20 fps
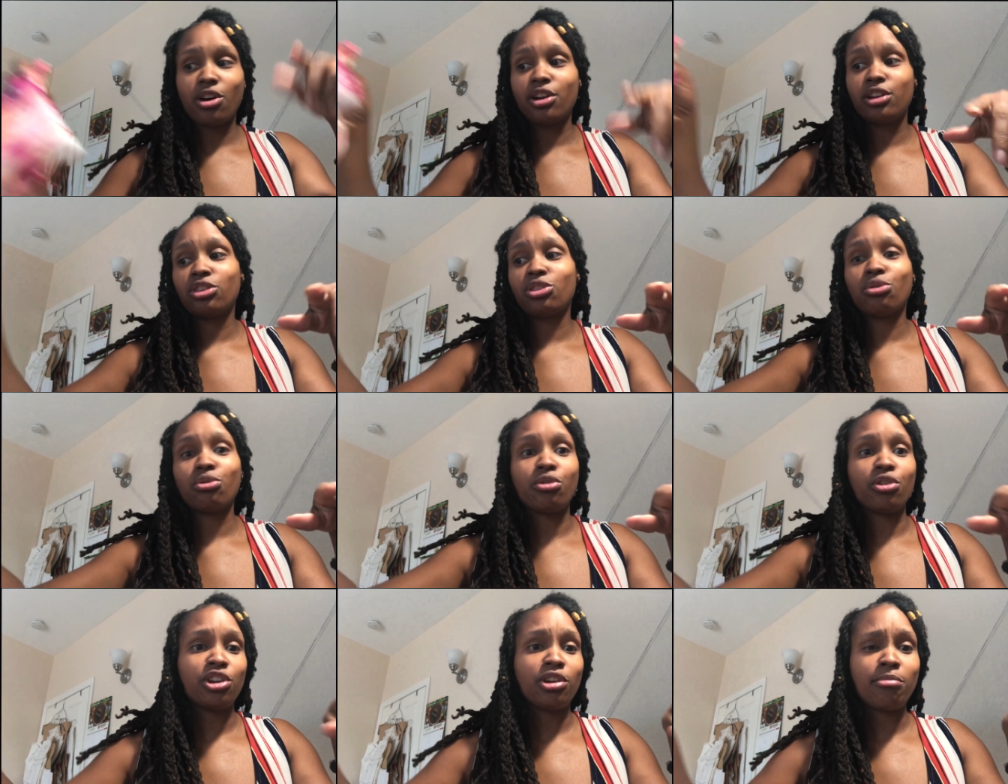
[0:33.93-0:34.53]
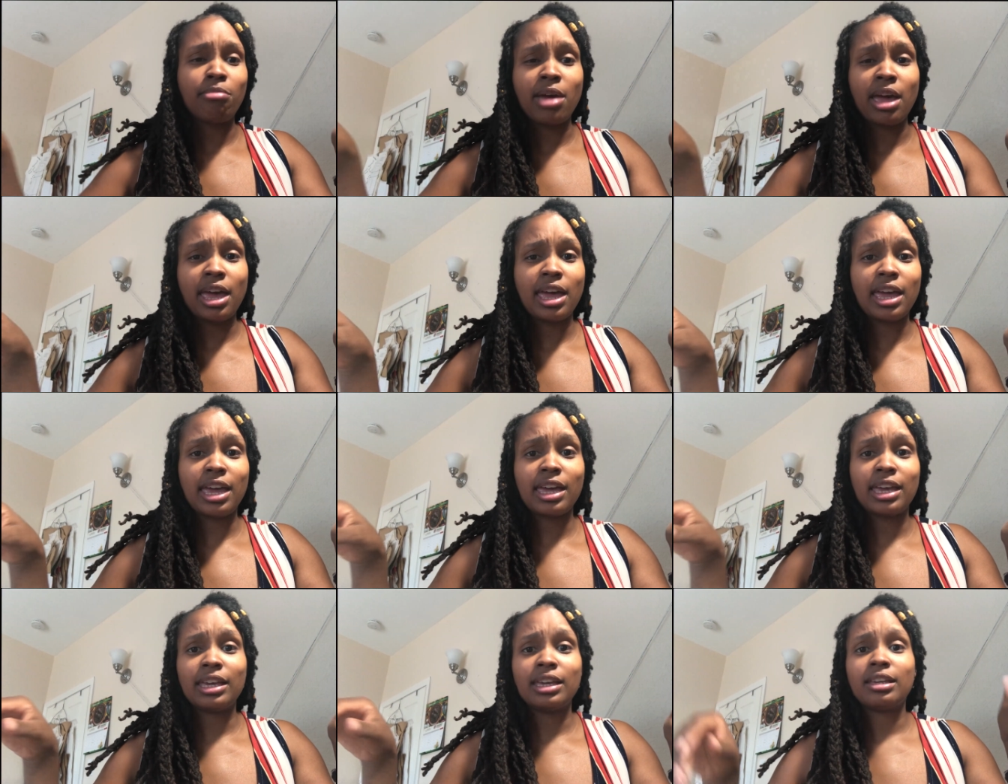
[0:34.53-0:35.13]
in your
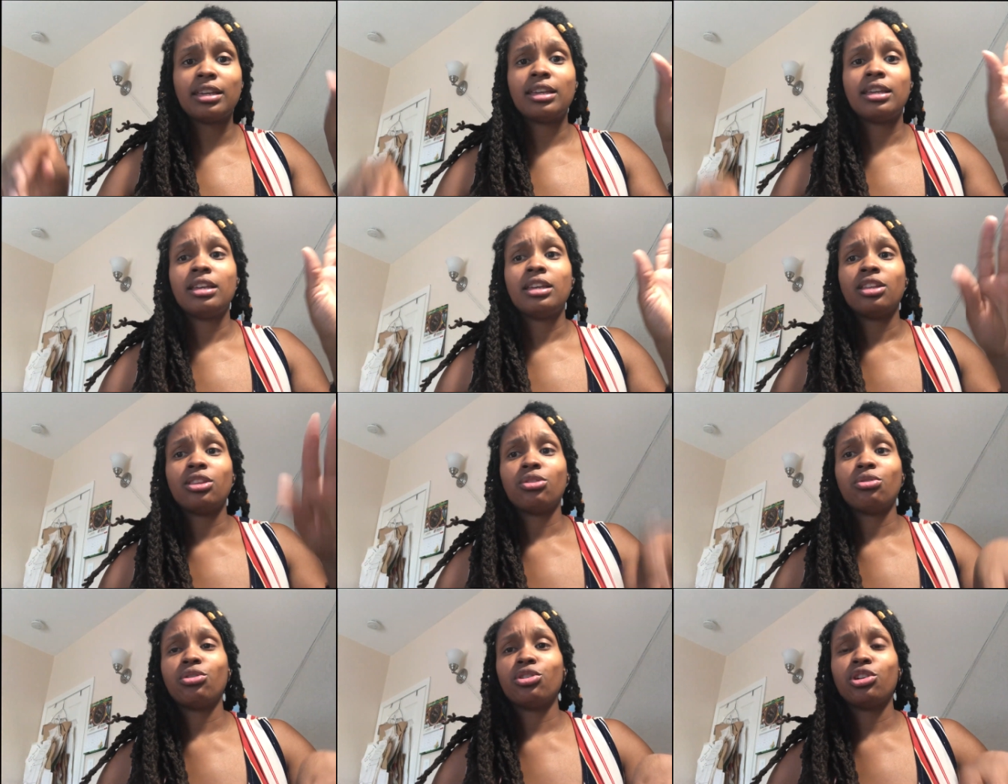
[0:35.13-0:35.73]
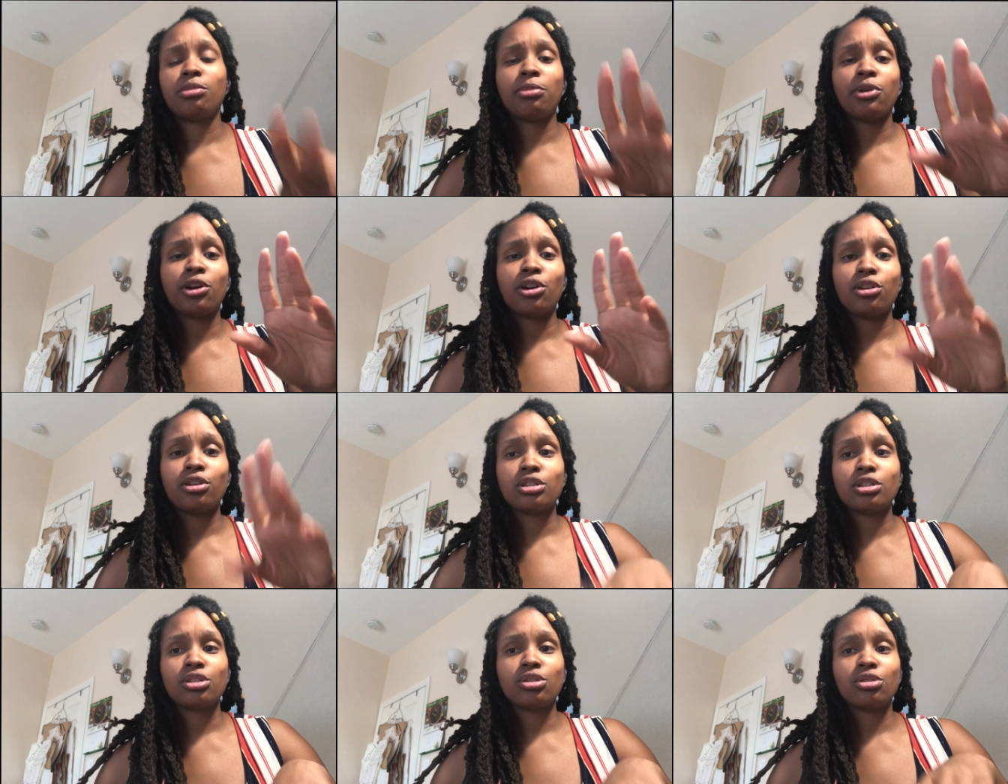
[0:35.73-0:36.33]
bag, throw in your
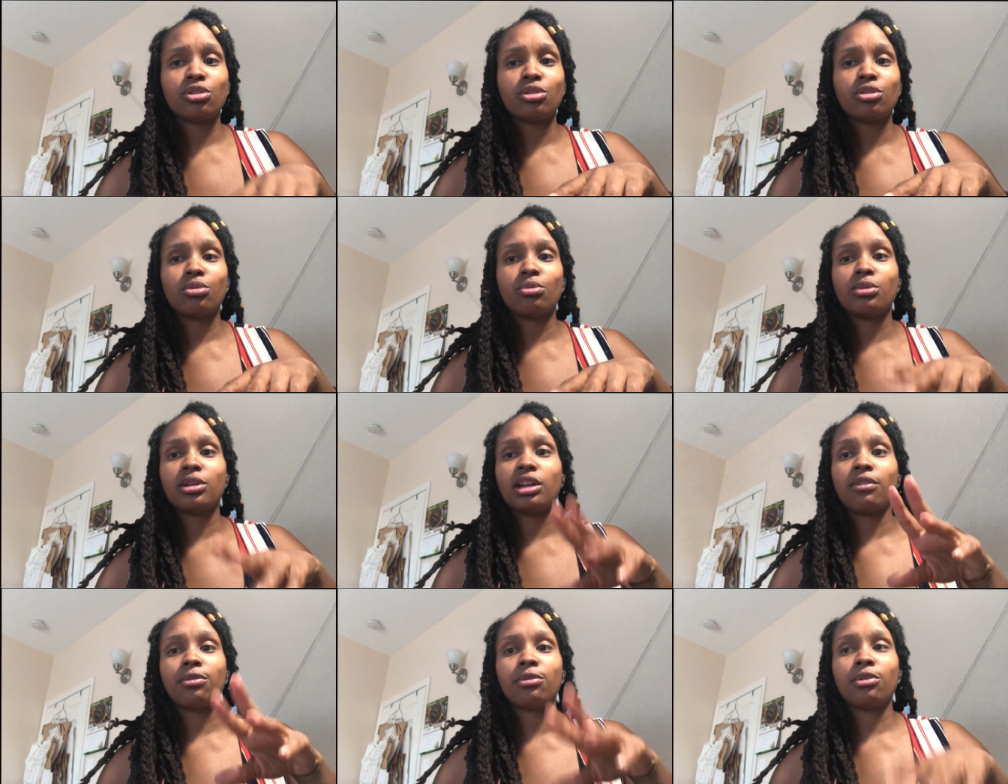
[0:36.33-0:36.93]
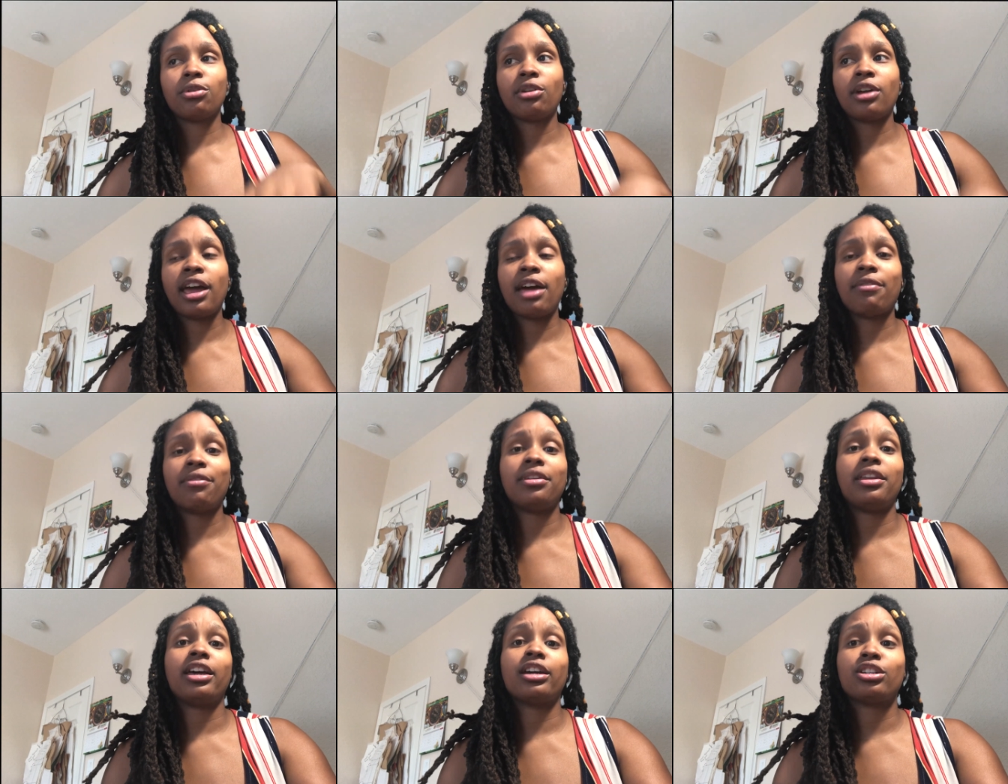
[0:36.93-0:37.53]
purse or whatever.
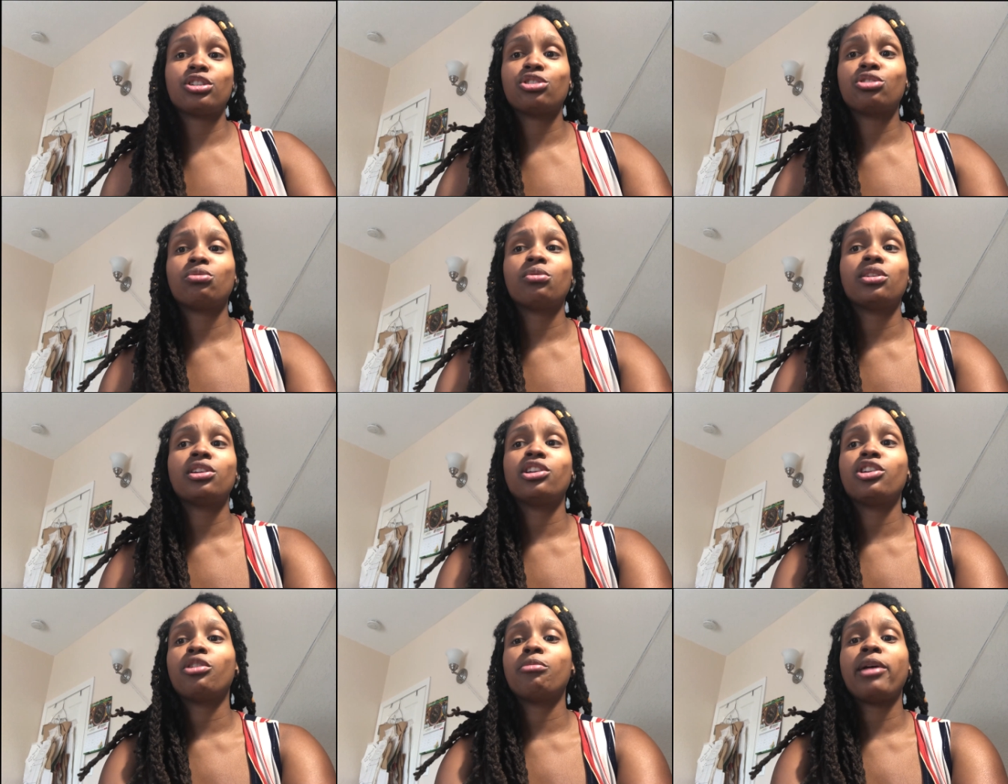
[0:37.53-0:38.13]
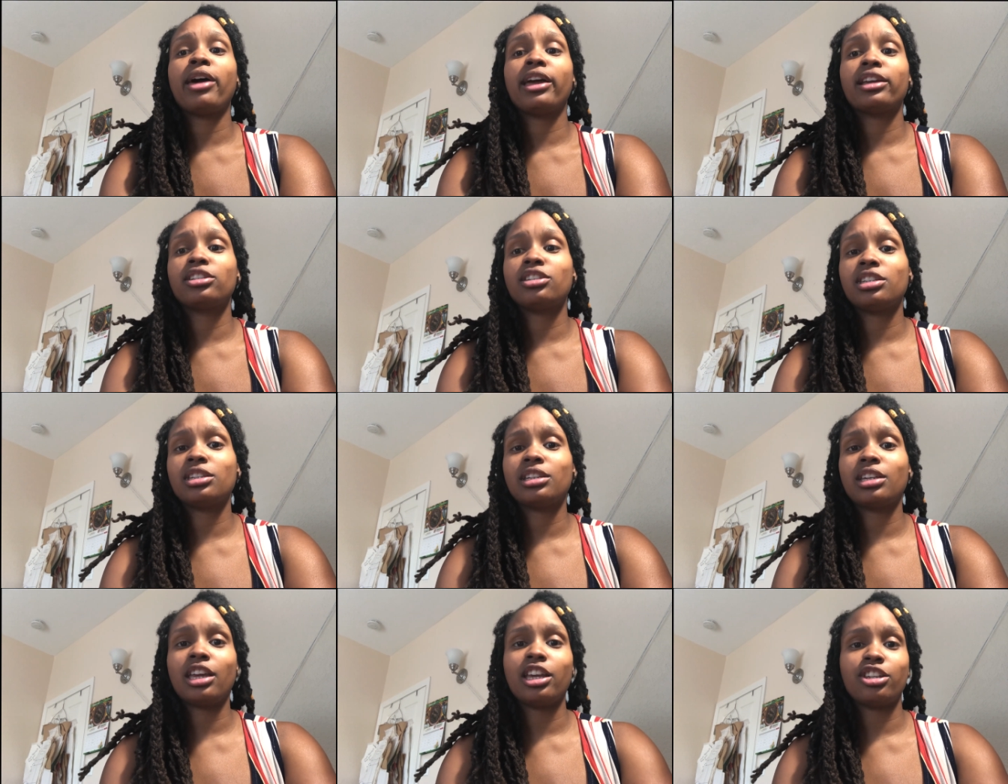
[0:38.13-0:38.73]
Have an extra one in your bag
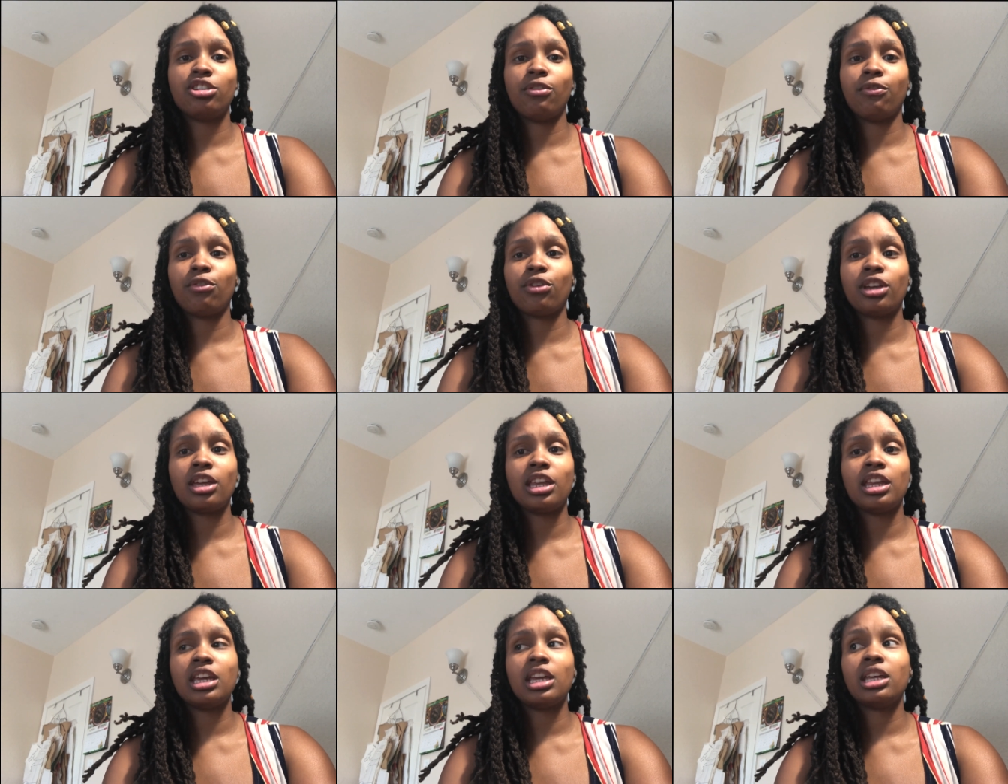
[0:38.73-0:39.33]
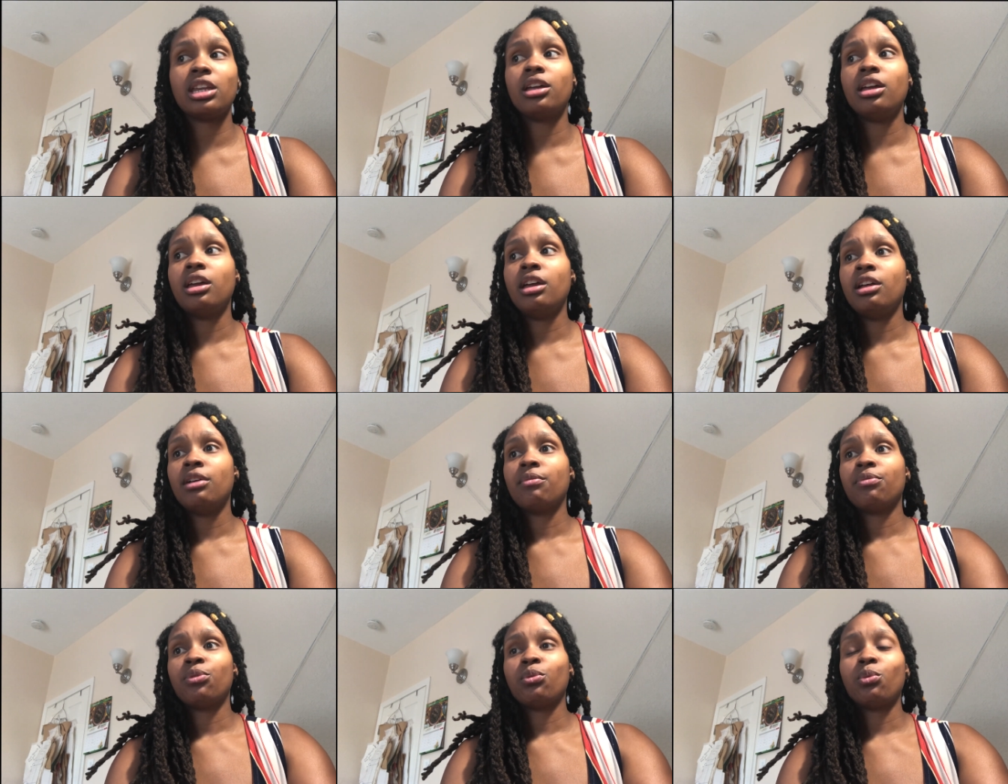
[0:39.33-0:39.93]
just in case you forget it.
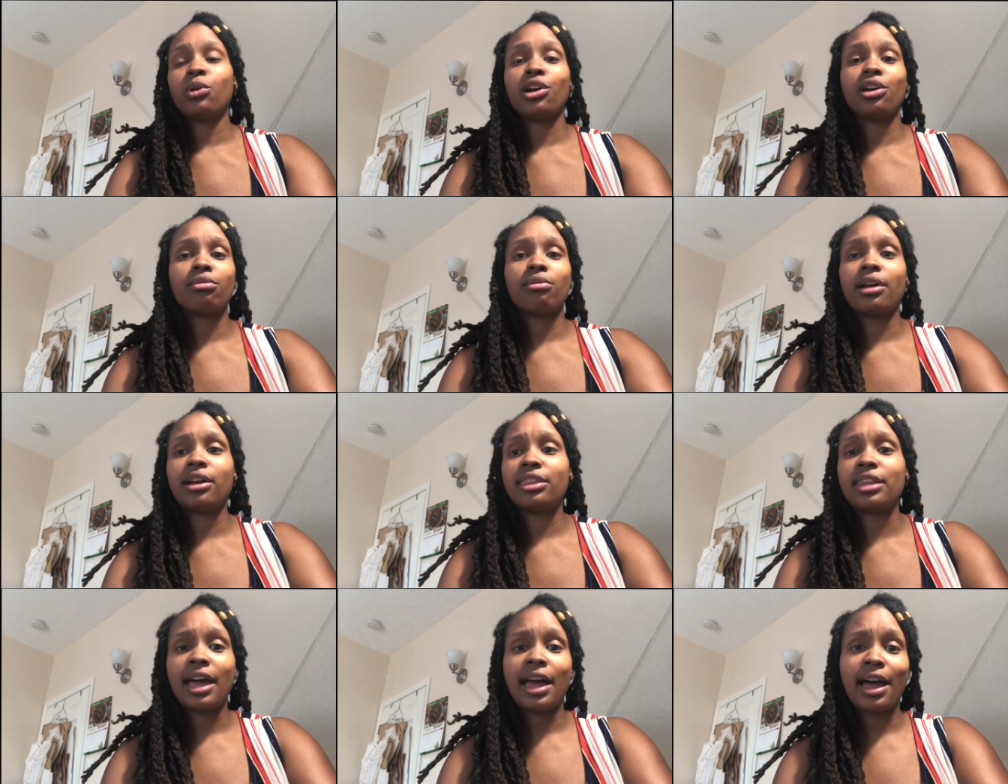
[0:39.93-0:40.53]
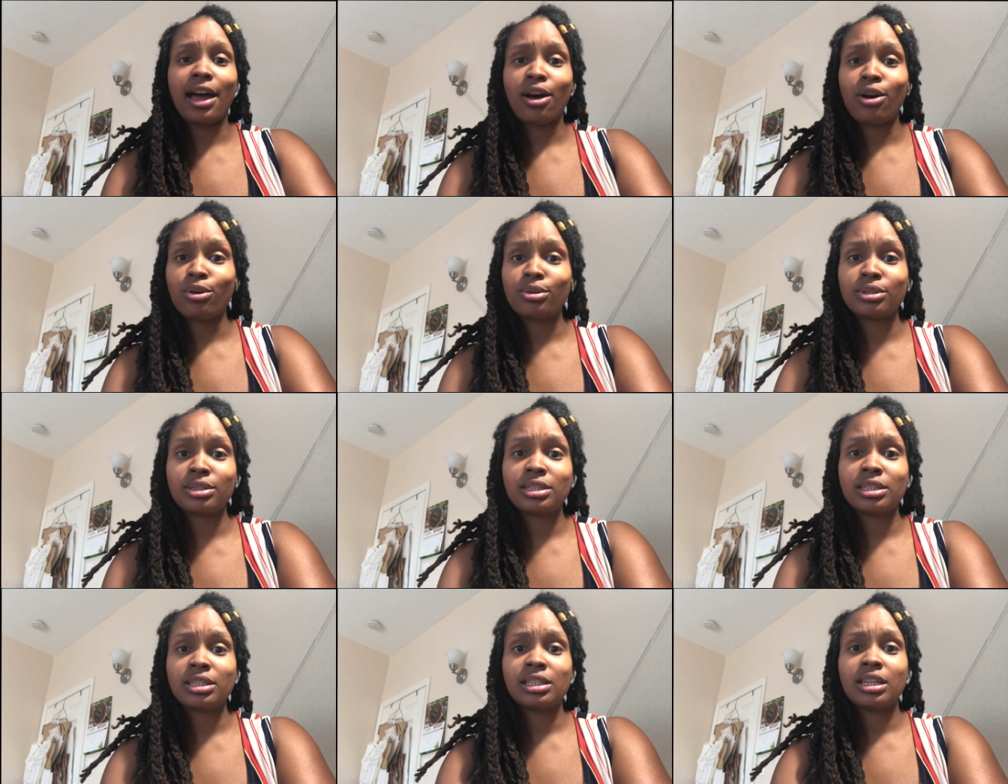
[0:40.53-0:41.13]
Wear it around the
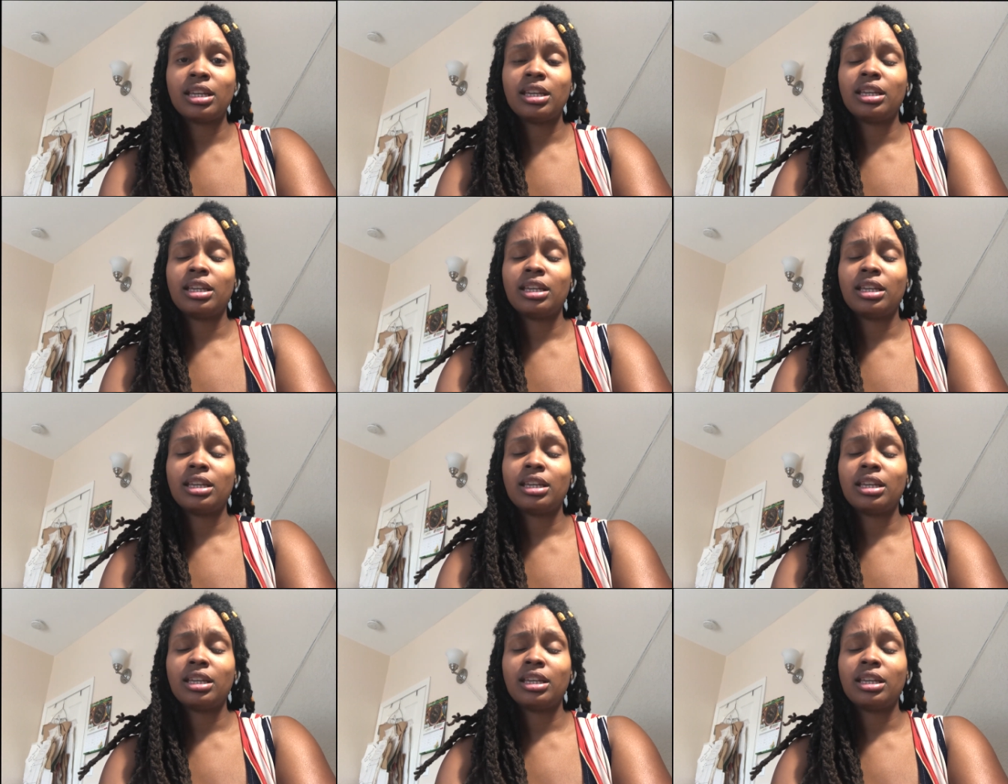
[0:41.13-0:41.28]
house.